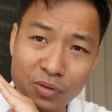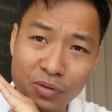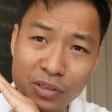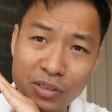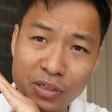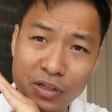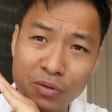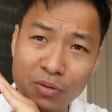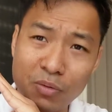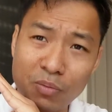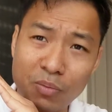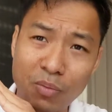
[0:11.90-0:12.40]

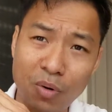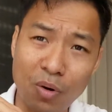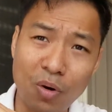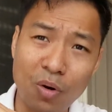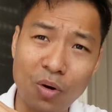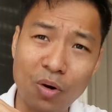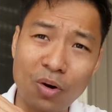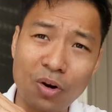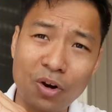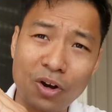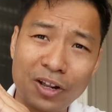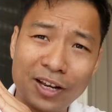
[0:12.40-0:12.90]
sell
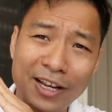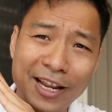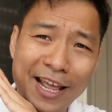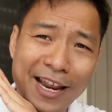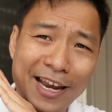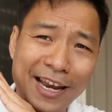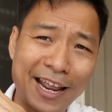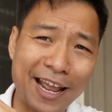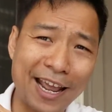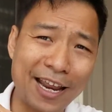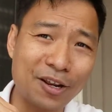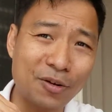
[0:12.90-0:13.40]
more
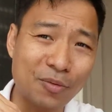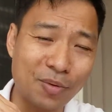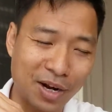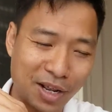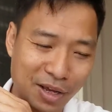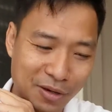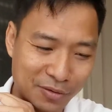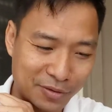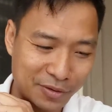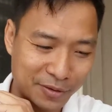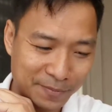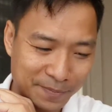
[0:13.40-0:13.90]
than
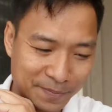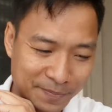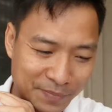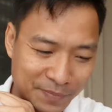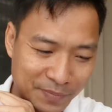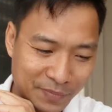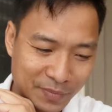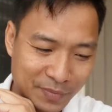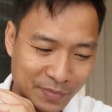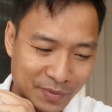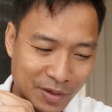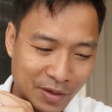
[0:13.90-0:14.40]
anyone else.
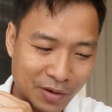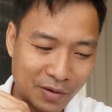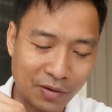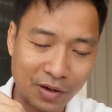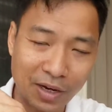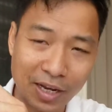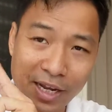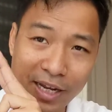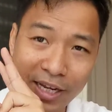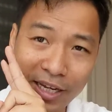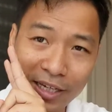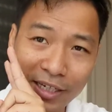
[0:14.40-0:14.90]

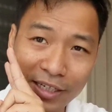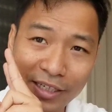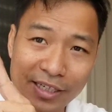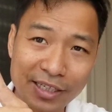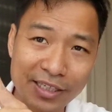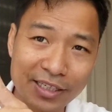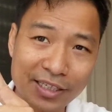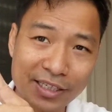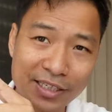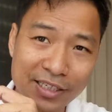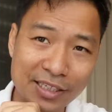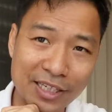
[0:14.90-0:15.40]
Okay, in
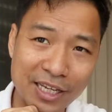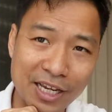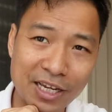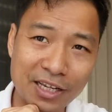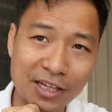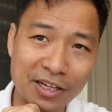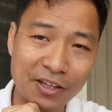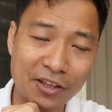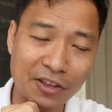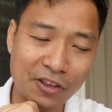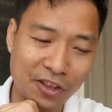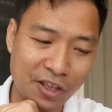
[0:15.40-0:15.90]
this
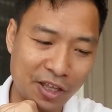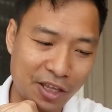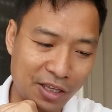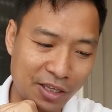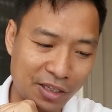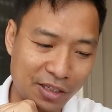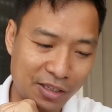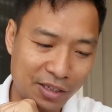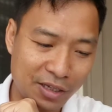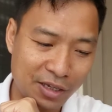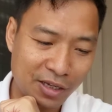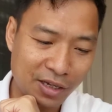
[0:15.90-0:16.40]
second
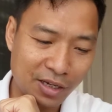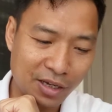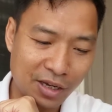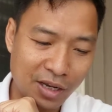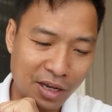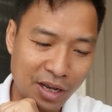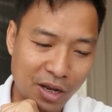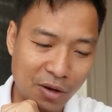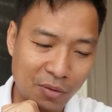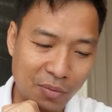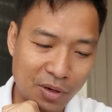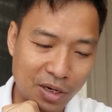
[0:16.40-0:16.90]
thing,
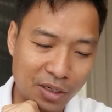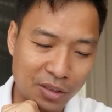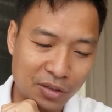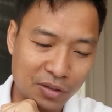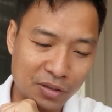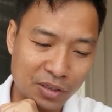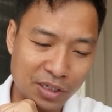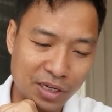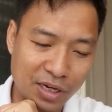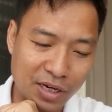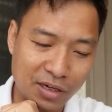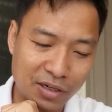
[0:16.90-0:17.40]
I wanted
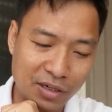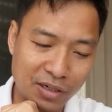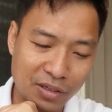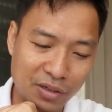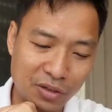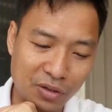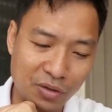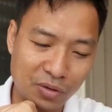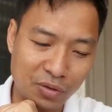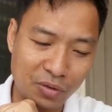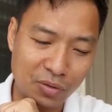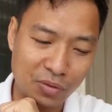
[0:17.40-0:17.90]
to share
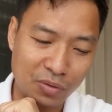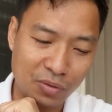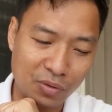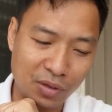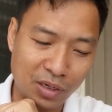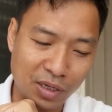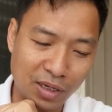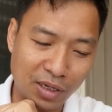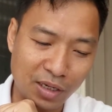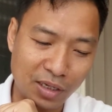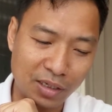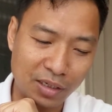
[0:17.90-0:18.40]
with you,
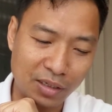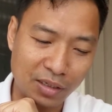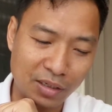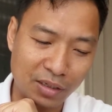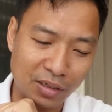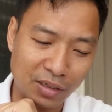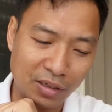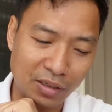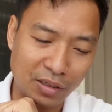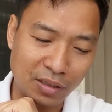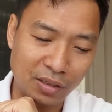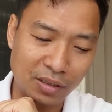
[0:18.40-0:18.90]
like, you
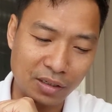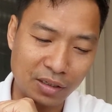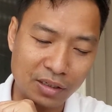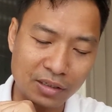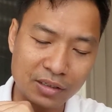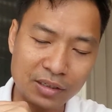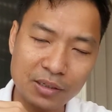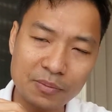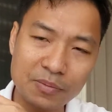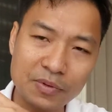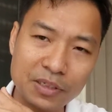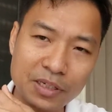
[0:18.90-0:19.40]

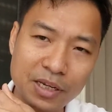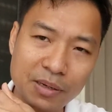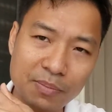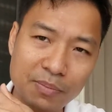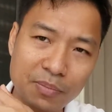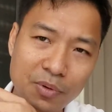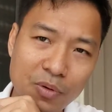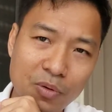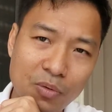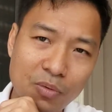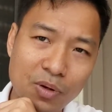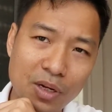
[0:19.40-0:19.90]
know, some
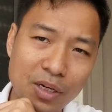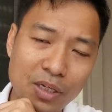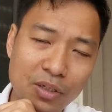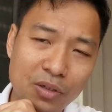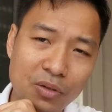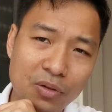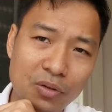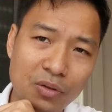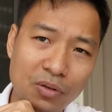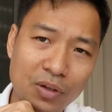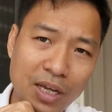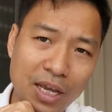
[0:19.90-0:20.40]
sample
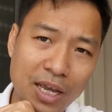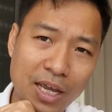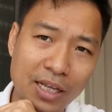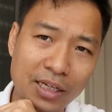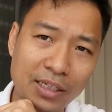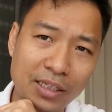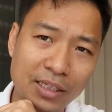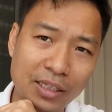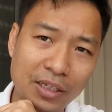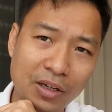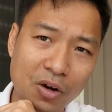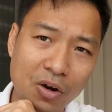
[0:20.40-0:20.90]
when you look
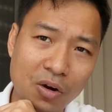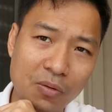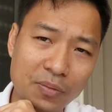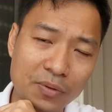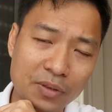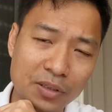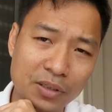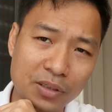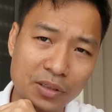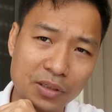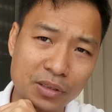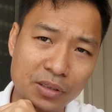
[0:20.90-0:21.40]
at the
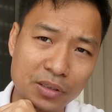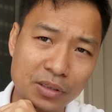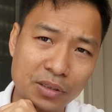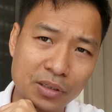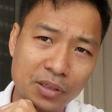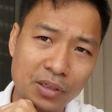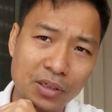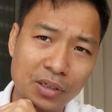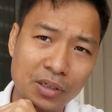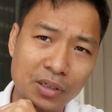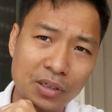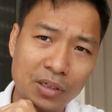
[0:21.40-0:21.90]
option,
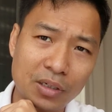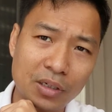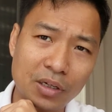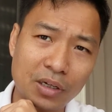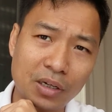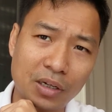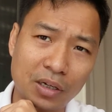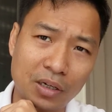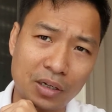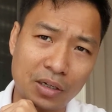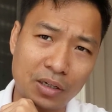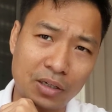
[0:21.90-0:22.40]

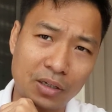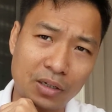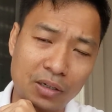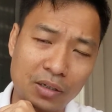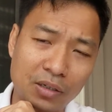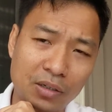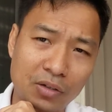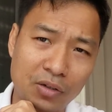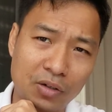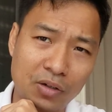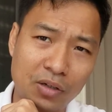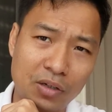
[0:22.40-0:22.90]

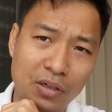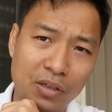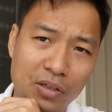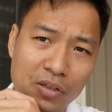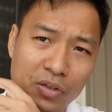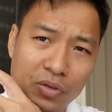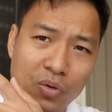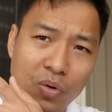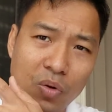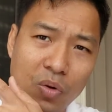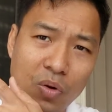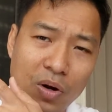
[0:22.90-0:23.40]
you know,
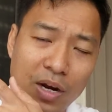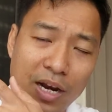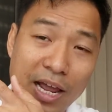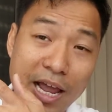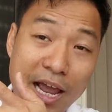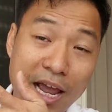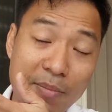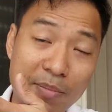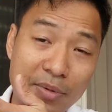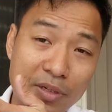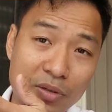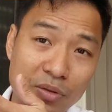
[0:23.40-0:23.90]
the store
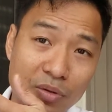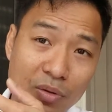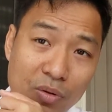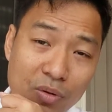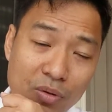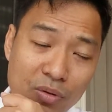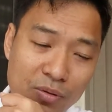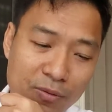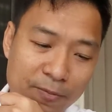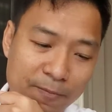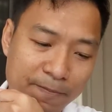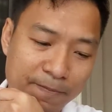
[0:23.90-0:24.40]
like
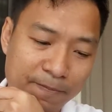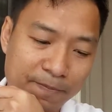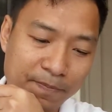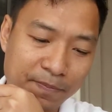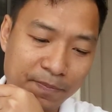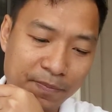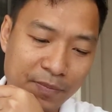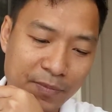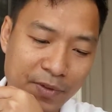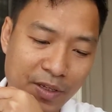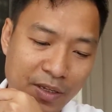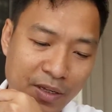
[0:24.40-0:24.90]
Amazon
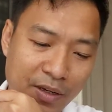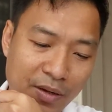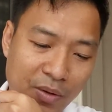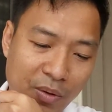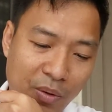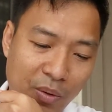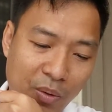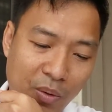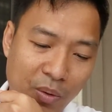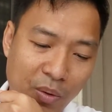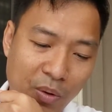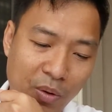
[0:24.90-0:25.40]

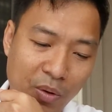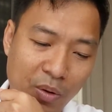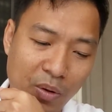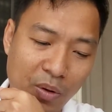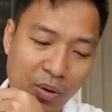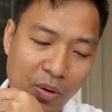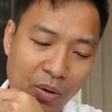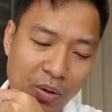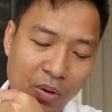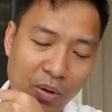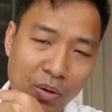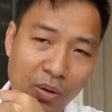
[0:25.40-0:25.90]

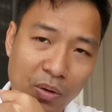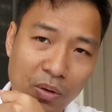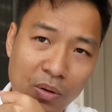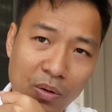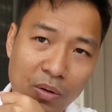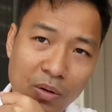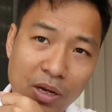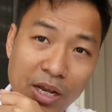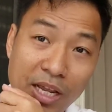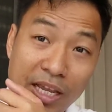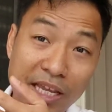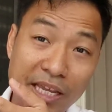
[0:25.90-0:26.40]
or
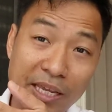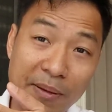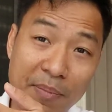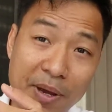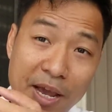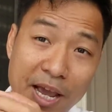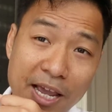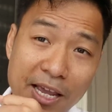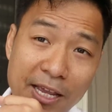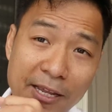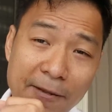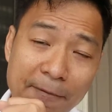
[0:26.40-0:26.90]

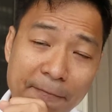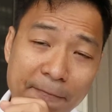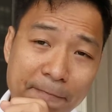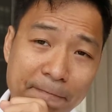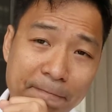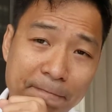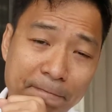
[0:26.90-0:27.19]
eBay.